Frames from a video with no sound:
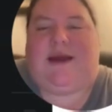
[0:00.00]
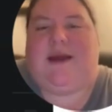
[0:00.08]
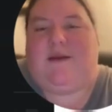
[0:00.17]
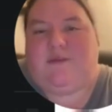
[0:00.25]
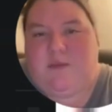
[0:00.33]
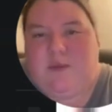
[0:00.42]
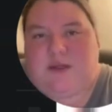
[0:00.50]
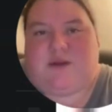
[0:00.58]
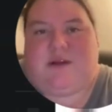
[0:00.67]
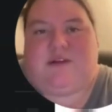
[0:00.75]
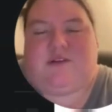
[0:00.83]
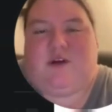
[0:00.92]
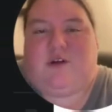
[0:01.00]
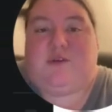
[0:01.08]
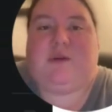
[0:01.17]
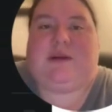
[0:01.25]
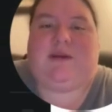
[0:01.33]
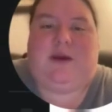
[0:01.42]
I have to make sure that it's also
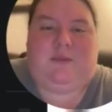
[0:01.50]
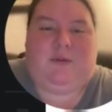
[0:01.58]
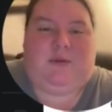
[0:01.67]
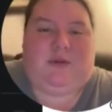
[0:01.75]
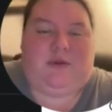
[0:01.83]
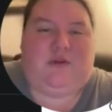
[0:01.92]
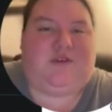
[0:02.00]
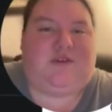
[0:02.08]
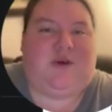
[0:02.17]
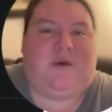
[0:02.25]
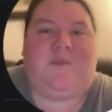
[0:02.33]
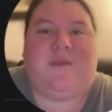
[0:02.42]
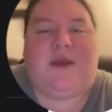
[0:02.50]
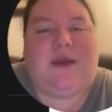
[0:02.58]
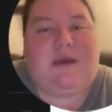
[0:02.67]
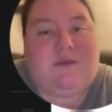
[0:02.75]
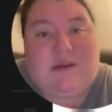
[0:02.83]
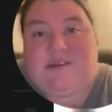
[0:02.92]
in alignment with you. So
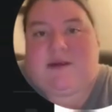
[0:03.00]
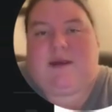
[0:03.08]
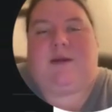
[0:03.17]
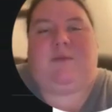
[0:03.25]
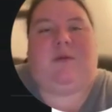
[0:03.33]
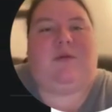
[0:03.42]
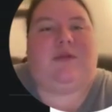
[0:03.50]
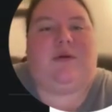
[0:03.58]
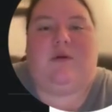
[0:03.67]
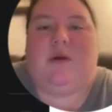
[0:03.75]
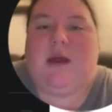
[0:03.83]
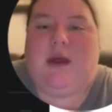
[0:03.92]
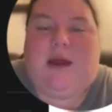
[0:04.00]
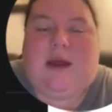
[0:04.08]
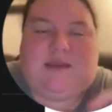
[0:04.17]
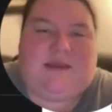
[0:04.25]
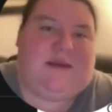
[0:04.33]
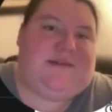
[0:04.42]
if it is in alignment with you
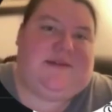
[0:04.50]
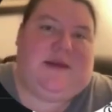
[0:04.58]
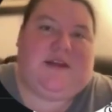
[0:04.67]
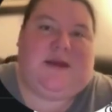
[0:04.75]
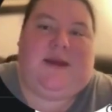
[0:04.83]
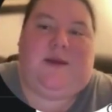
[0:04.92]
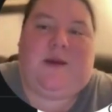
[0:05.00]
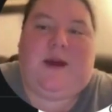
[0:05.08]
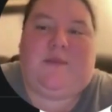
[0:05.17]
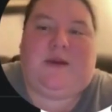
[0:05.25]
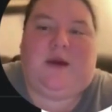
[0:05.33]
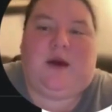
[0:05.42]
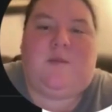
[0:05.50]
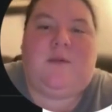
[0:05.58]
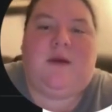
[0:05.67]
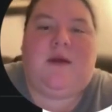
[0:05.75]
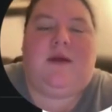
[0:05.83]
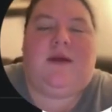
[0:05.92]
at that stage, I am happy to help.
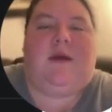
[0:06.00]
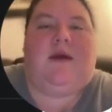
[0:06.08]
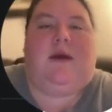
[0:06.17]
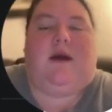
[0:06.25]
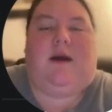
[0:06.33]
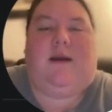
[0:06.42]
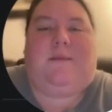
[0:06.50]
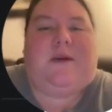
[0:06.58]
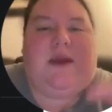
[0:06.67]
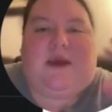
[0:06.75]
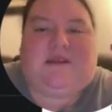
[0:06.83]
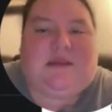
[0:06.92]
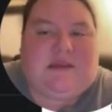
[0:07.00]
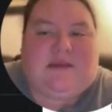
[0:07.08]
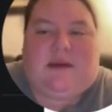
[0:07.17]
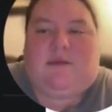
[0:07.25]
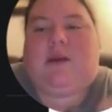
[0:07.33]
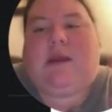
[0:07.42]
But yeah, take the
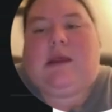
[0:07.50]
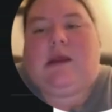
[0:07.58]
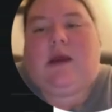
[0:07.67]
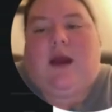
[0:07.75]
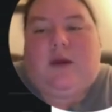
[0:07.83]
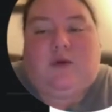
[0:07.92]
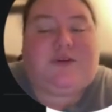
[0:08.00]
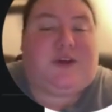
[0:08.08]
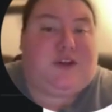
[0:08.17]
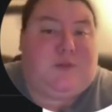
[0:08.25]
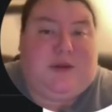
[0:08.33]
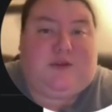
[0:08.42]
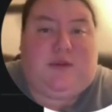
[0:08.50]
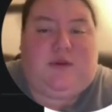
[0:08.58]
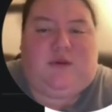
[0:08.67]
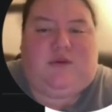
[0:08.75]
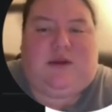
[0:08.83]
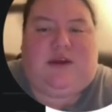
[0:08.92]
time they need. I will touch base with you
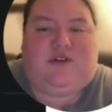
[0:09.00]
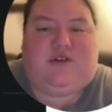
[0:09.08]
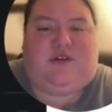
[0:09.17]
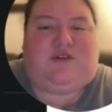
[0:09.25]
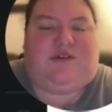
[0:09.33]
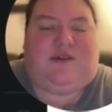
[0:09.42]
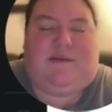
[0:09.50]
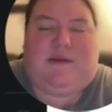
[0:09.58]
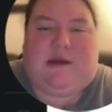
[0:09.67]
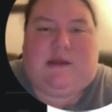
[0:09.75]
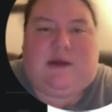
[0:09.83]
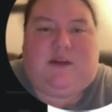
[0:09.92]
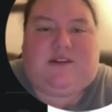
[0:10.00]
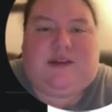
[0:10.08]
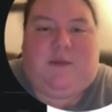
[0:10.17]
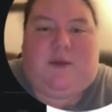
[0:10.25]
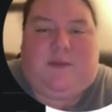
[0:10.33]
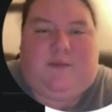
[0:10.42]
in 2 days just to see if anything else
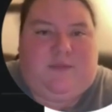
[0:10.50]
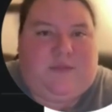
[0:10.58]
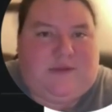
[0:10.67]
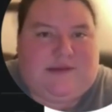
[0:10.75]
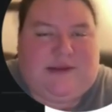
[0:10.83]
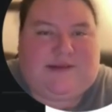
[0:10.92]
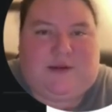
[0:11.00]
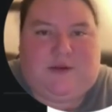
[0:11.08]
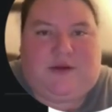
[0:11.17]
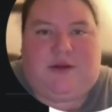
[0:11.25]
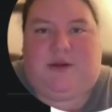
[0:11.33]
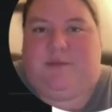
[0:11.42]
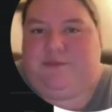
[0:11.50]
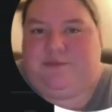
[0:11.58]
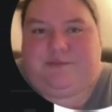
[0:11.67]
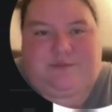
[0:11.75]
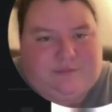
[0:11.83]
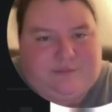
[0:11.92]
came up. Does that sound good?
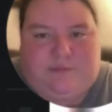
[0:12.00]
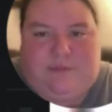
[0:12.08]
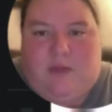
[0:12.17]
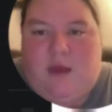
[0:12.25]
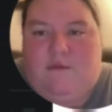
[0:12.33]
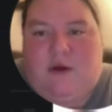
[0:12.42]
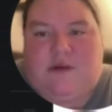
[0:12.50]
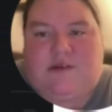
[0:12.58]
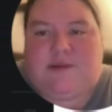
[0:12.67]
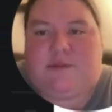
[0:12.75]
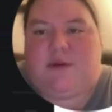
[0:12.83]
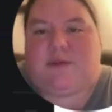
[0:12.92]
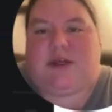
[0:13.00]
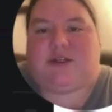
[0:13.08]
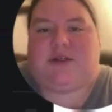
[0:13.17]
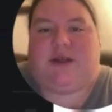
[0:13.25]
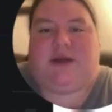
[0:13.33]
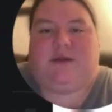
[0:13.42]
Very simple
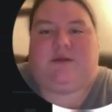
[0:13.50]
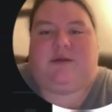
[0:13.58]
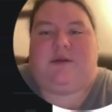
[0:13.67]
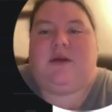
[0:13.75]
objection handled.